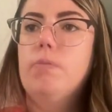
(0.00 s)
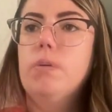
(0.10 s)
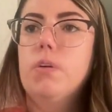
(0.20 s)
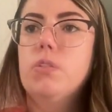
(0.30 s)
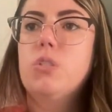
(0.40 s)

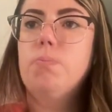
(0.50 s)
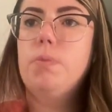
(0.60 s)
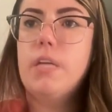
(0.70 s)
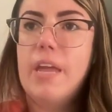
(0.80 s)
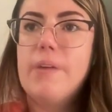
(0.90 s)
We want to
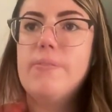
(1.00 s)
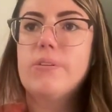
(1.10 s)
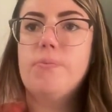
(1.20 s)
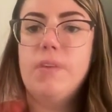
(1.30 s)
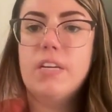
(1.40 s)
be
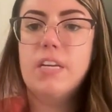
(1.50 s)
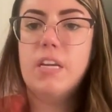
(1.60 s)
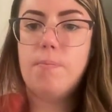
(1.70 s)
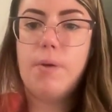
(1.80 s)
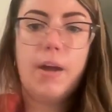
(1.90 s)
able to make
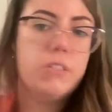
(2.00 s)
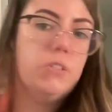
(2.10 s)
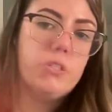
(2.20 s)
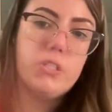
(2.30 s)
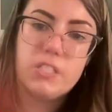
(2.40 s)
an
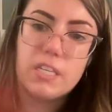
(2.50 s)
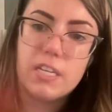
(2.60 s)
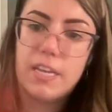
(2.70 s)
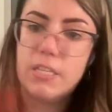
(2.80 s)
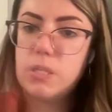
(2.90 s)
impact, not just
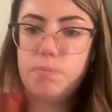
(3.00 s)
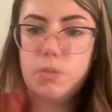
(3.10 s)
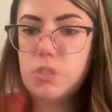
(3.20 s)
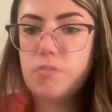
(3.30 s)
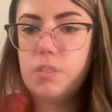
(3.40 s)
in cancer,
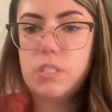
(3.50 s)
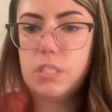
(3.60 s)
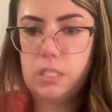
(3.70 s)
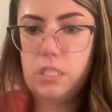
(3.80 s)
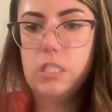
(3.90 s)
but different
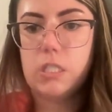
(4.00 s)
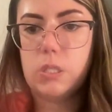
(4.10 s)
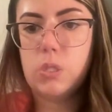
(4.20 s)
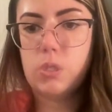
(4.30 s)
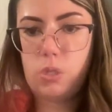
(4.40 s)

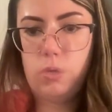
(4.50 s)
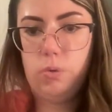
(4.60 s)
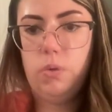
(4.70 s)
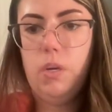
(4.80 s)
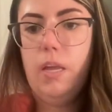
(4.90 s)
diseases
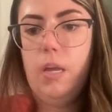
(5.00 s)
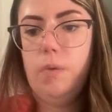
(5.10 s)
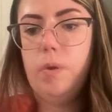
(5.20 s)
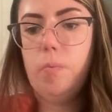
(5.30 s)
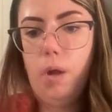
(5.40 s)
too.
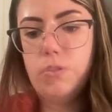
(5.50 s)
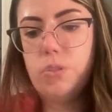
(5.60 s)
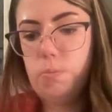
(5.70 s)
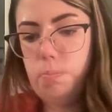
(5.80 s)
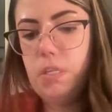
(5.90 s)
And we
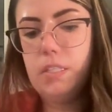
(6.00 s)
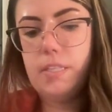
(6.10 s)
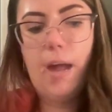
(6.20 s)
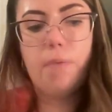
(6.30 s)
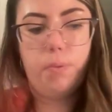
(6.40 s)
want to be
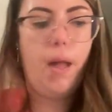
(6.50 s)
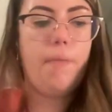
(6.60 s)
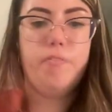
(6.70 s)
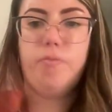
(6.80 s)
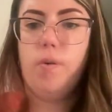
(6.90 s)
that
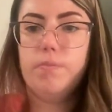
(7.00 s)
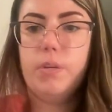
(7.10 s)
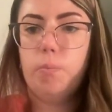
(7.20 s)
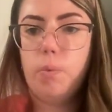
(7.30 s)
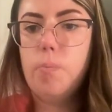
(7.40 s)

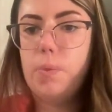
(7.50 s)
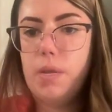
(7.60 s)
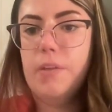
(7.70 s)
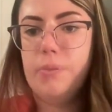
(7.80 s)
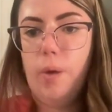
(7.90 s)
platform that will
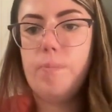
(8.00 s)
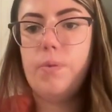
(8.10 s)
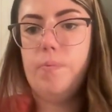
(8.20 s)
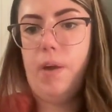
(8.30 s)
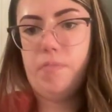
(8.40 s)
be
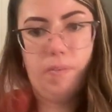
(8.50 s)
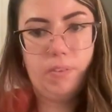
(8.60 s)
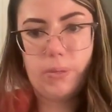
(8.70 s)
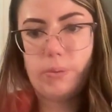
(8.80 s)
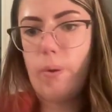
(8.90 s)
adopted by
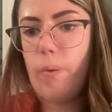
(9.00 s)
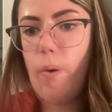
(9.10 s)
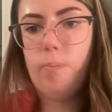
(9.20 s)
pharmaceutical